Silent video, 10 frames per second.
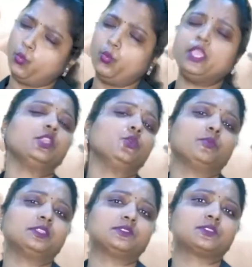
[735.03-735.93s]
We
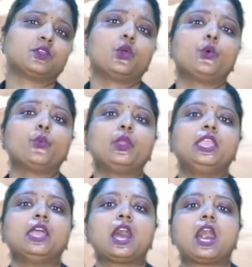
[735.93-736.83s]
humans,
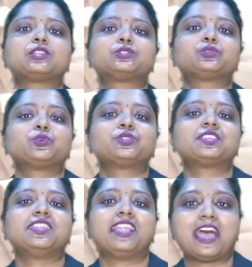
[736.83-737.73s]
we are
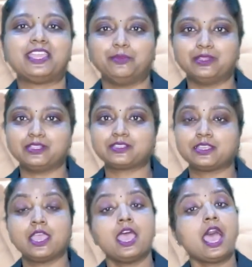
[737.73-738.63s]
social animals,
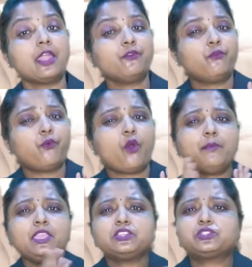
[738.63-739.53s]
and
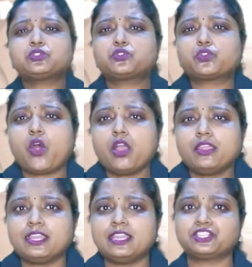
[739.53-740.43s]
forming a strong
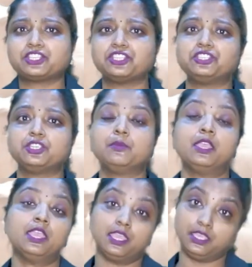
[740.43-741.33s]
relationship
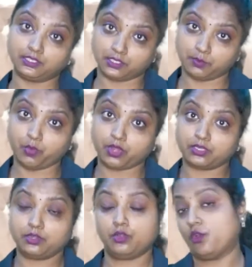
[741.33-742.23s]
is
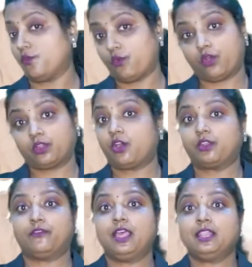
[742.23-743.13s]
important for
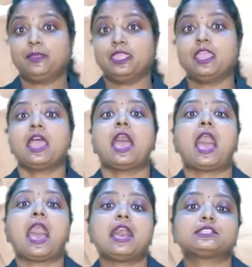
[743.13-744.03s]
our well-being
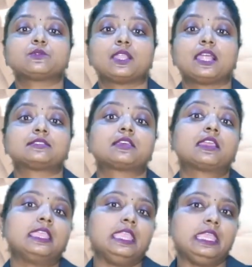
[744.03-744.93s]
as well as a
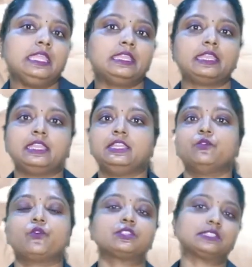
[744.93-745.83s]
key
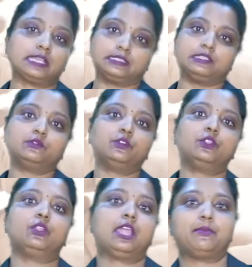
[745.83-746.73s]
ingredient for successful
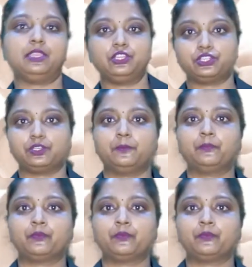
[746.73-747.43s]
collaboration.